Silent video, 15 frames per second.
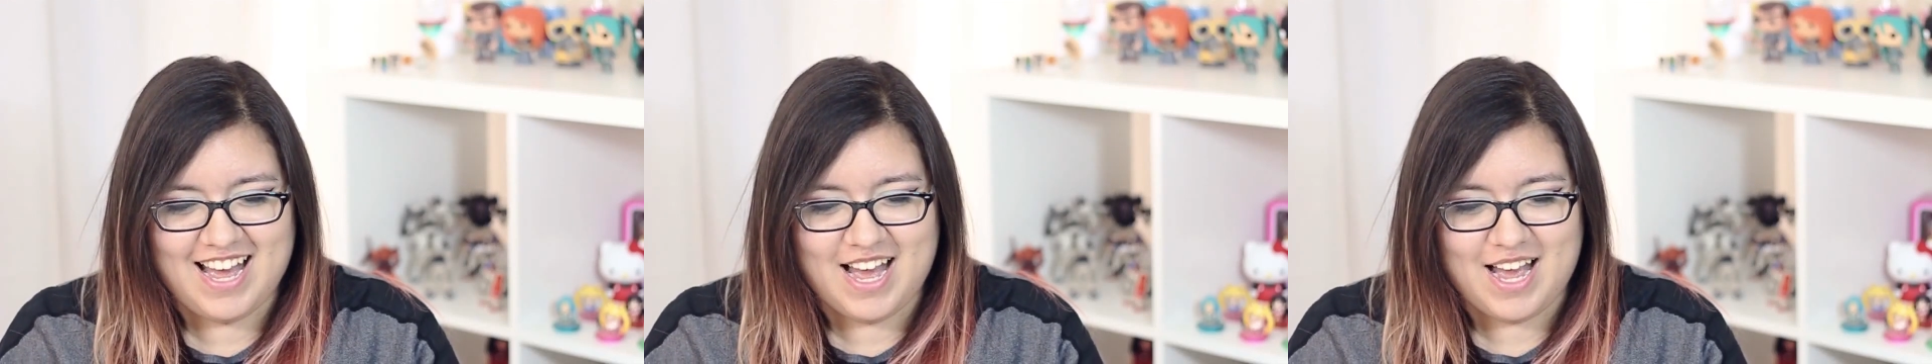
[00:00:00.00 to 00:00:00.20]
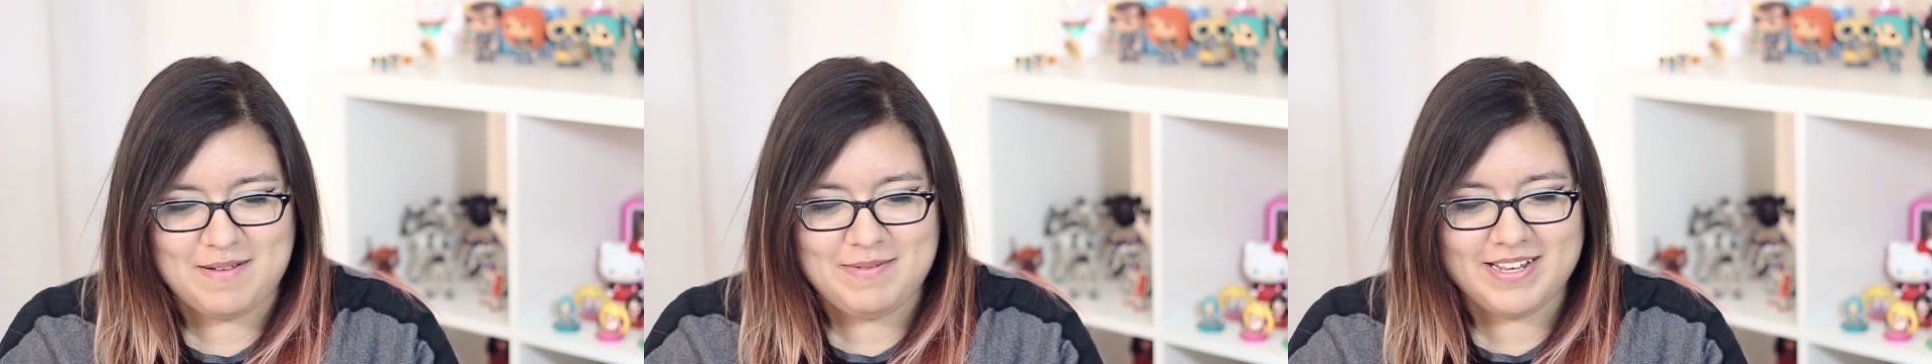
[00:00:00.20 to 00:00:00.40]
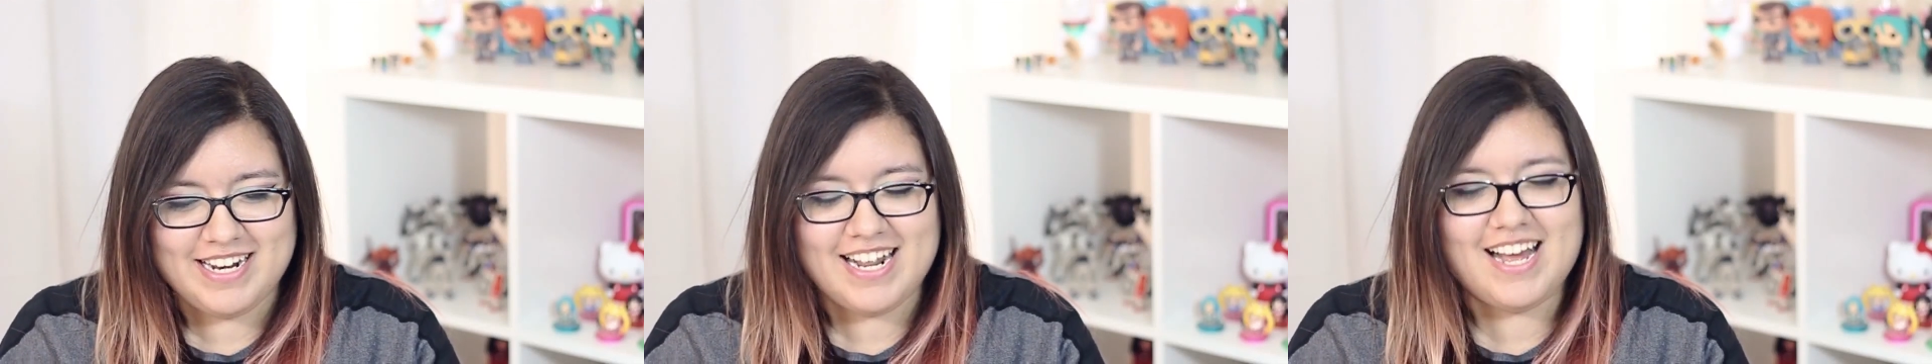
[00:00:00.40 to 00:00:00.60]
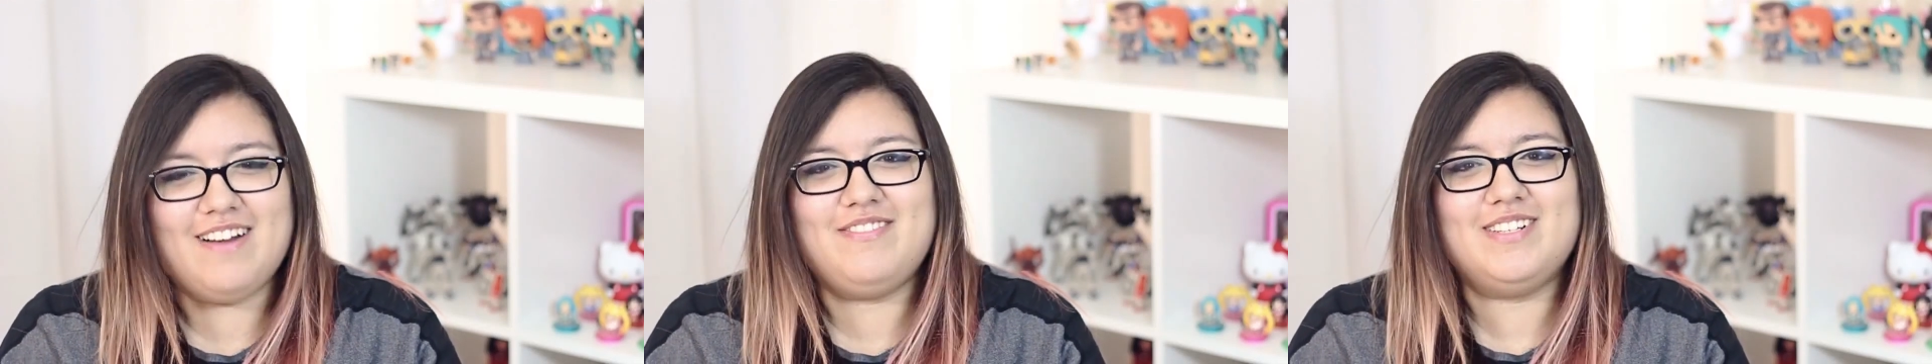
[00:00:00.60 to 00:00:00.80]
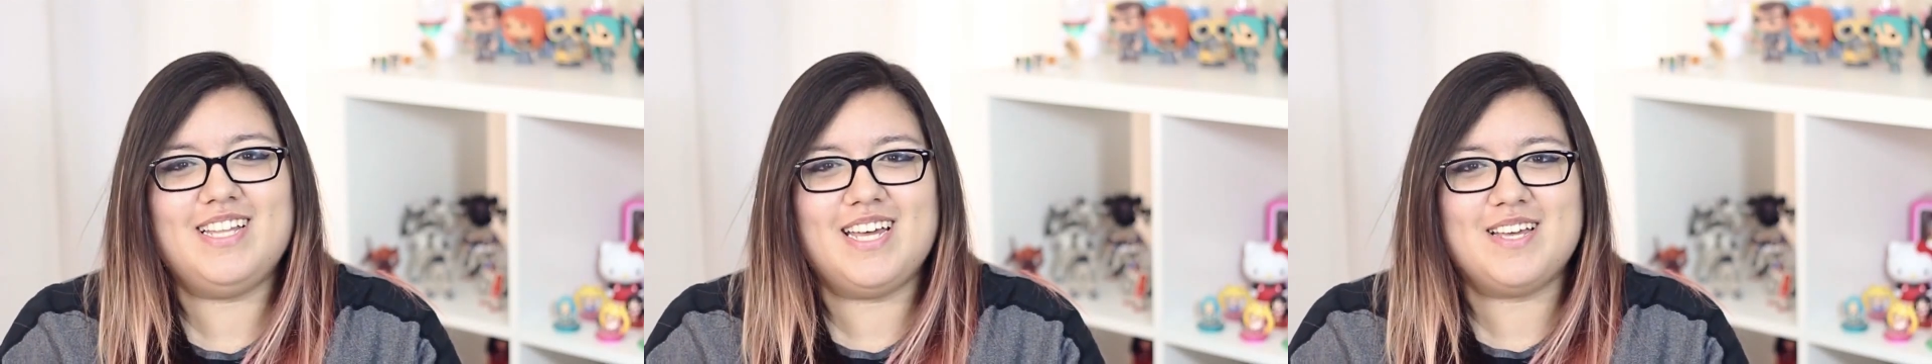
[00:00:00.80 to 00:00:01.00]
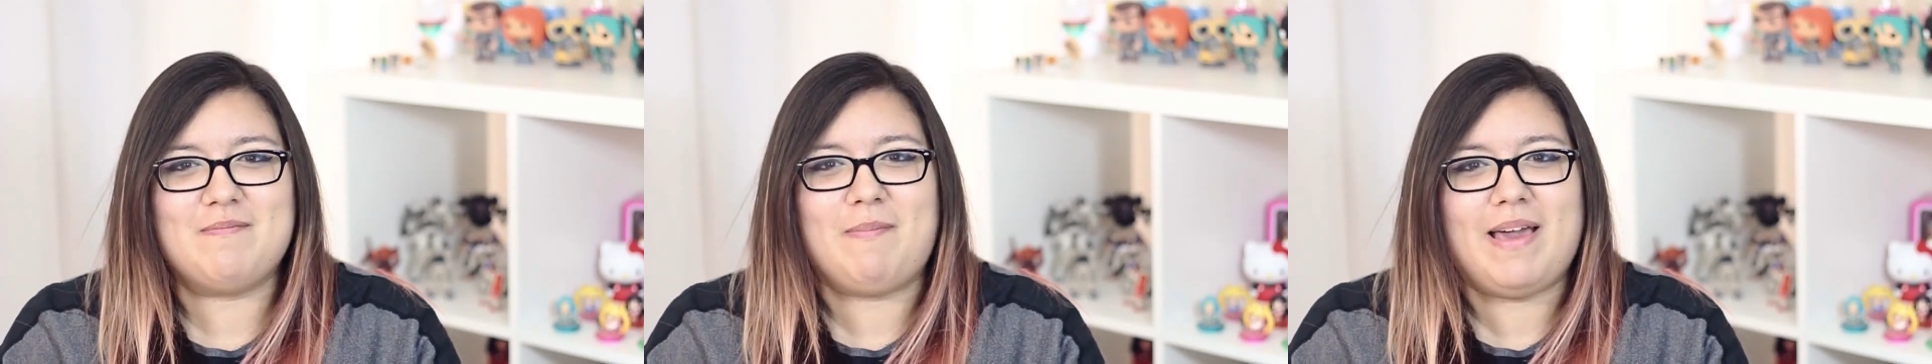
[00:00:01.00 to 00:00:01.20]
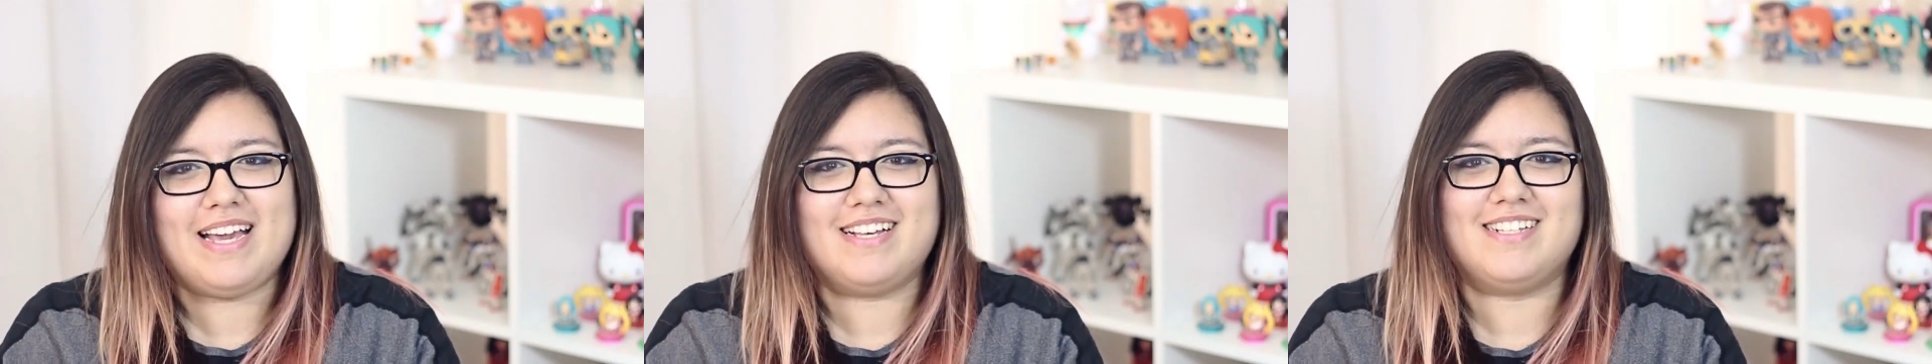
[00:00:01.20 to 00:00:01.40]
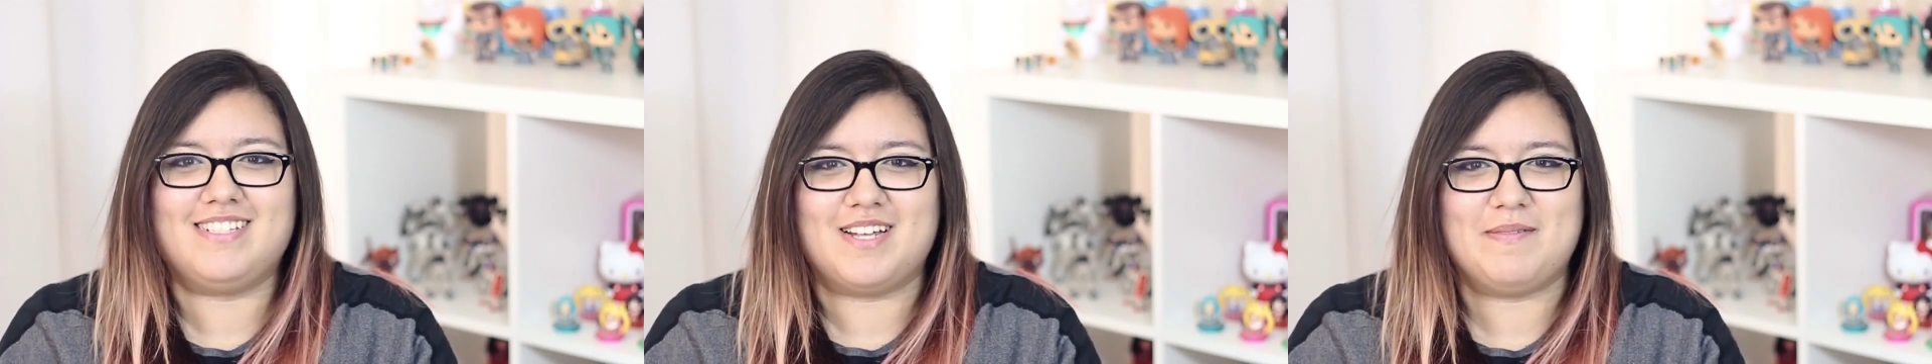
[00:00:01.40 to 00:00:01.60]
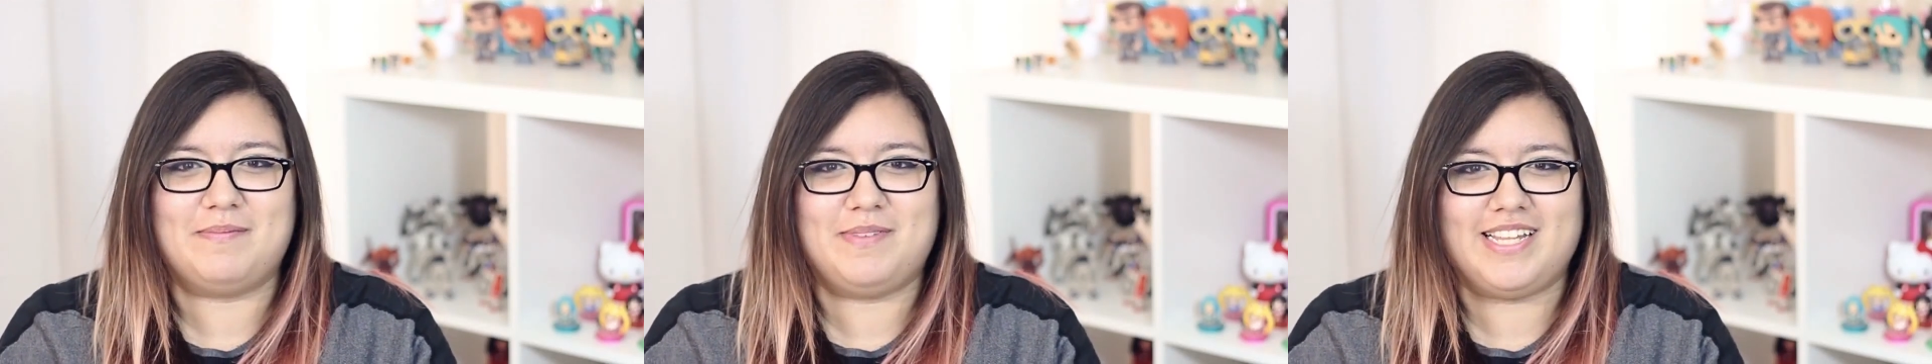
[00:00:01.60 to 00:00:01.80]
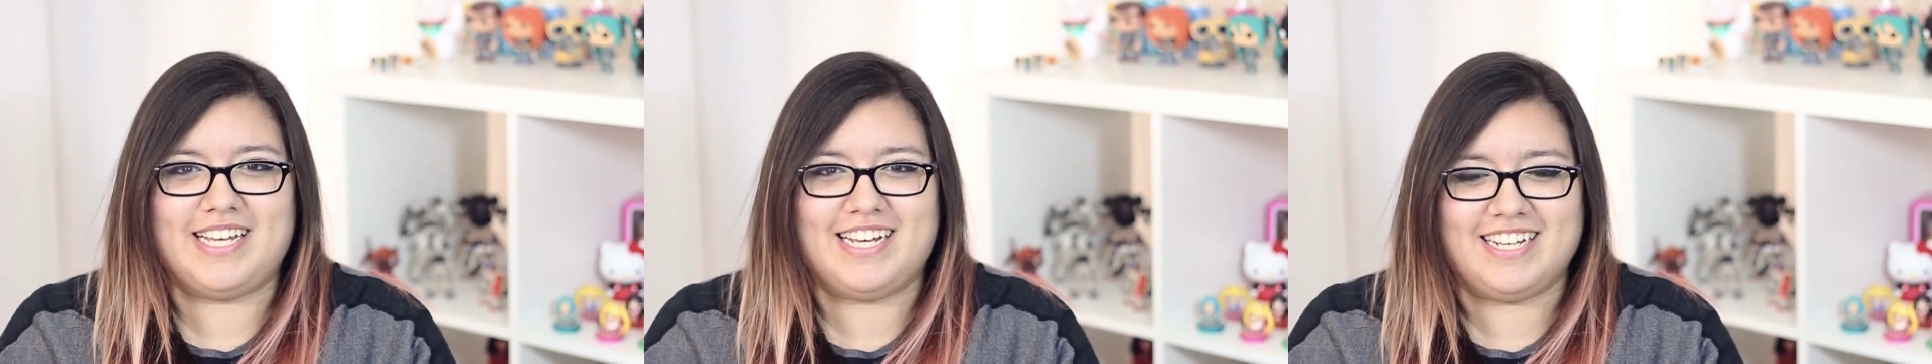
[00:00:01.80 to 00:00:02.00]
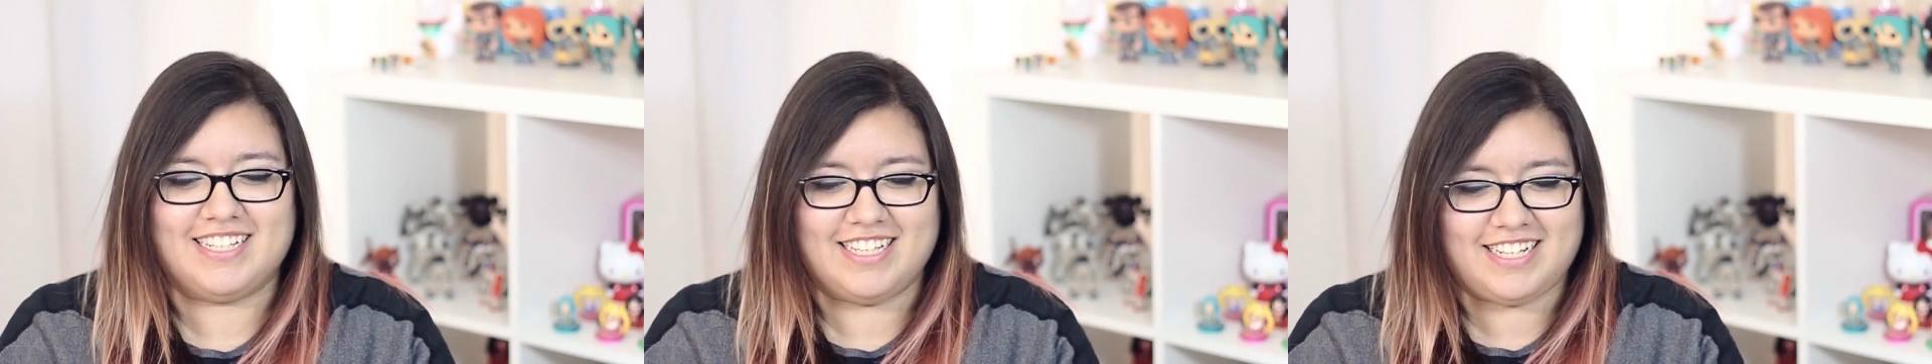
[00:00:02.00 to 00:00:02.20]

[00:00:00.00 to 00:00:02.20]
I'm gonna have to like make something,